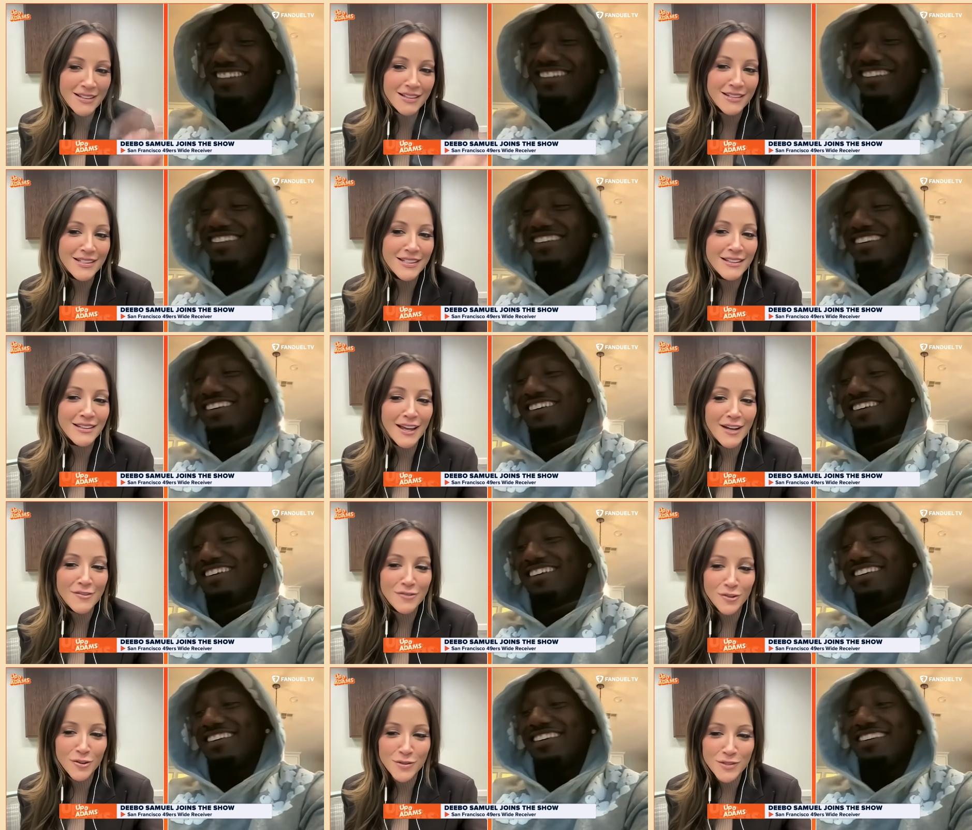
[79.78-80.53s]
Speaker 1: Does he
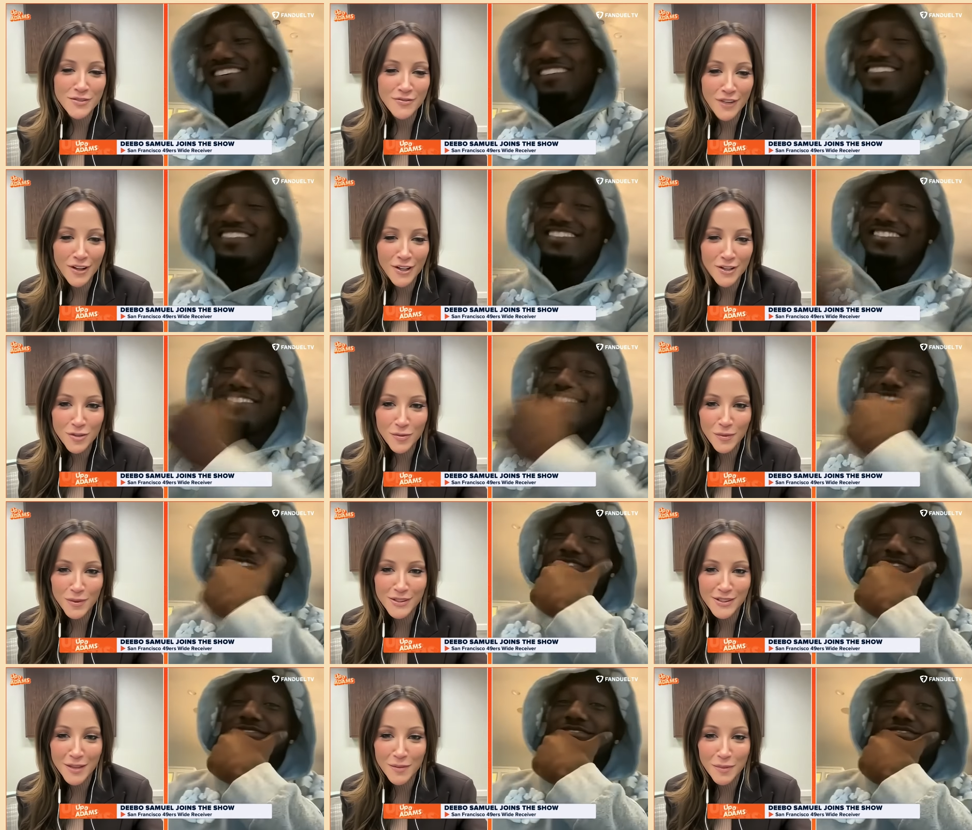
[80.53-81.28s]
like fruits and
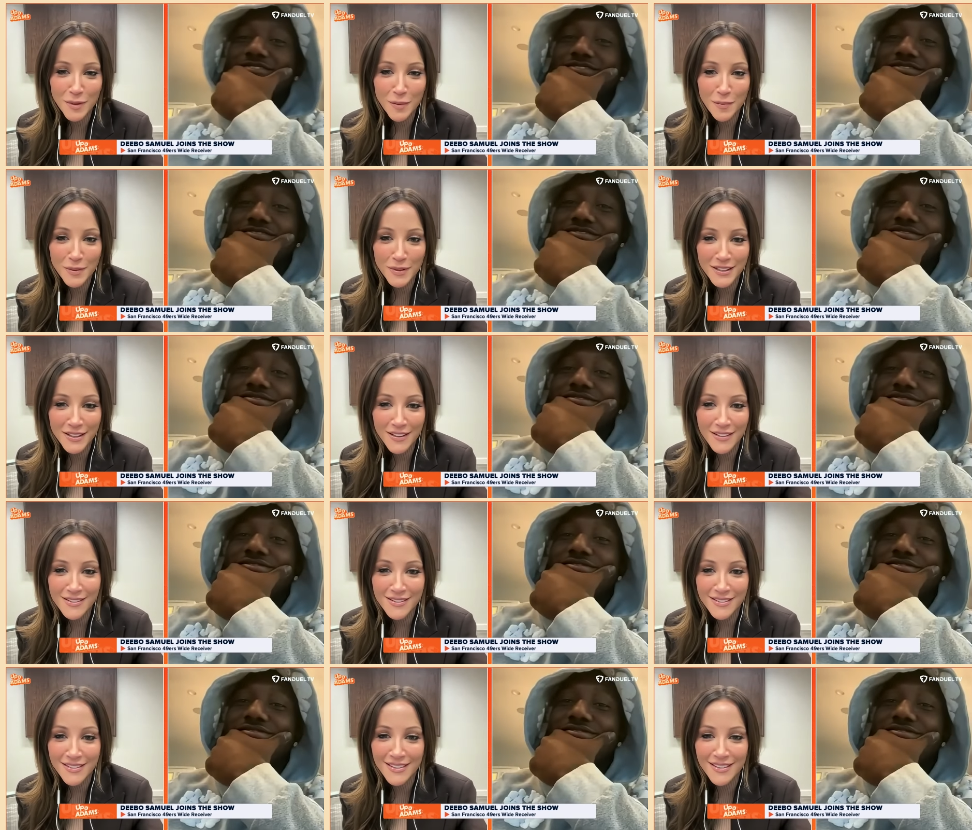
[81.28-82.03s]
vegetables like Blippi
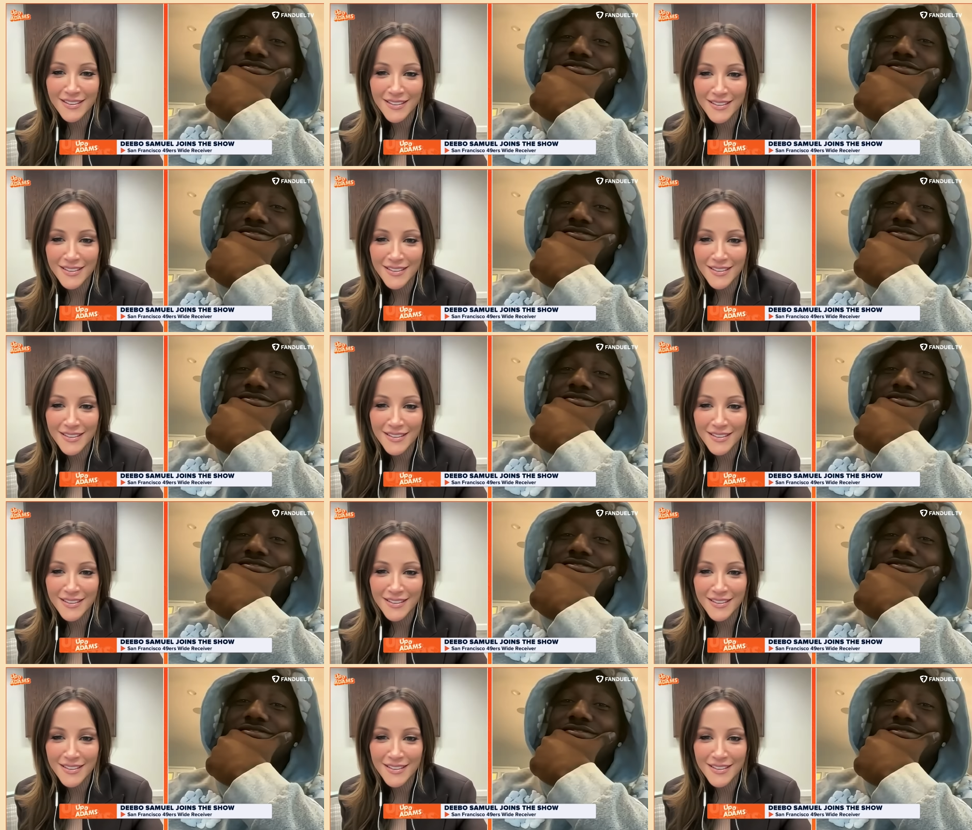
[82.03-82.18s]
does?